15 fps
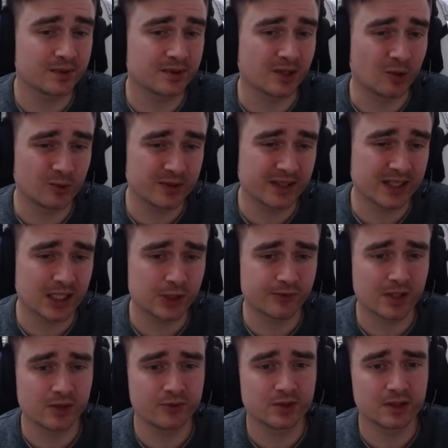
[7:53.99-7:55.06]
don't get
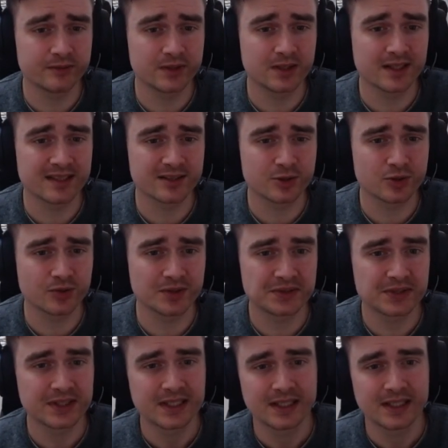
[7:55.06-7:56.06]
Regular Vita as a choice,